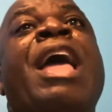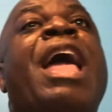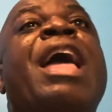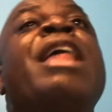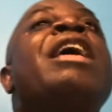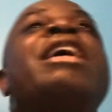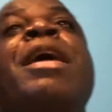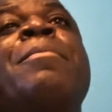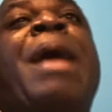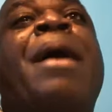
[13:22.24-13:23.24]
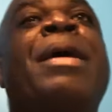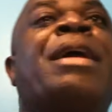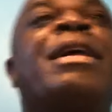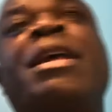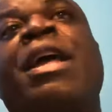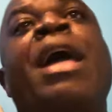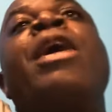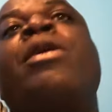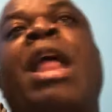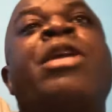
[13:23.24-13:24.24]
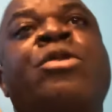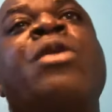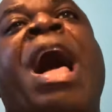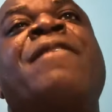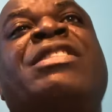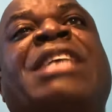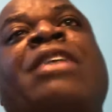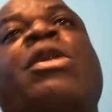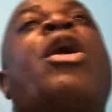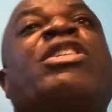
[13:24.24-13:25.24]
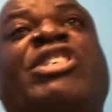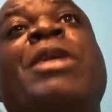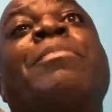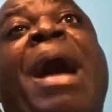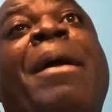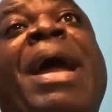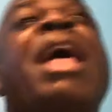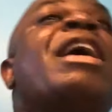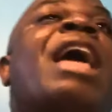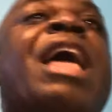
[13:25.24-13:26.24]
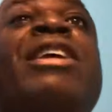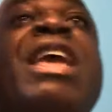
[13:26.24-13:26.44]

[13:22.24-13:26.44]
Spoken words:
and he married. And you having sex, or she married and